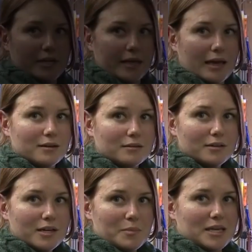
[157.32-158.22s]
again,
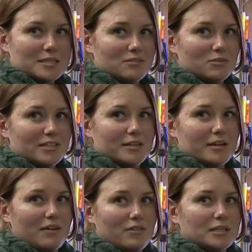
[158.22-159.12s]
because it didn't
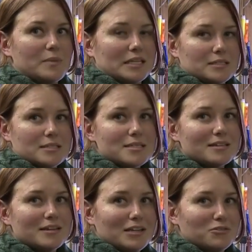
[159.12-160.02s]
have like the
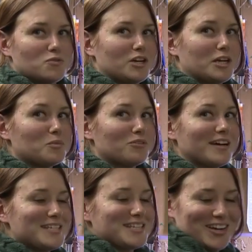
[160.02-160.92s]
buttons. It was very
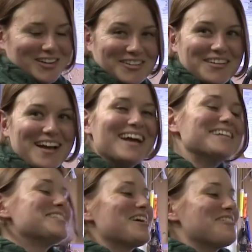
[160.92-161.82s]
improvised.
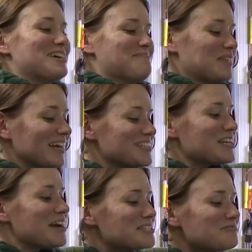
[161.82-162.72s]
So yeah, so
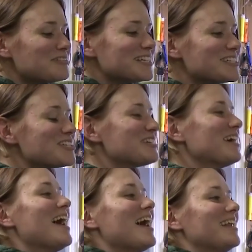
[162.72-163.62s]
now it's finished.
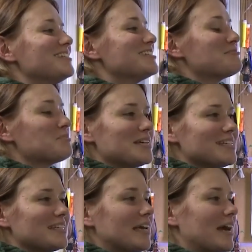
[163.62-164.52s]
And
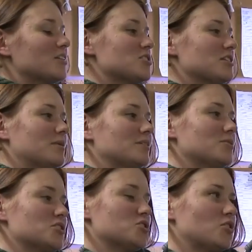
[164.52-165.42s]
surprisingly, I actually went
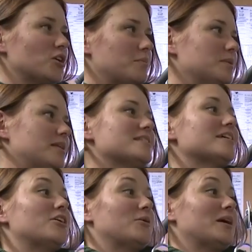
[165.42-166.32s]
to a store a couple days
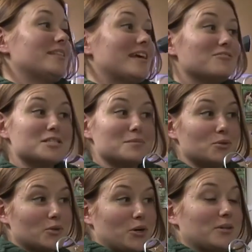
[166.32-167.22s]
ago, and there was a
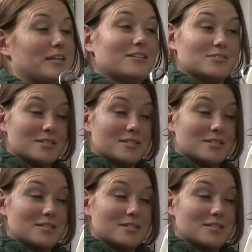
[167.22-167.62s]
blue coat, and I was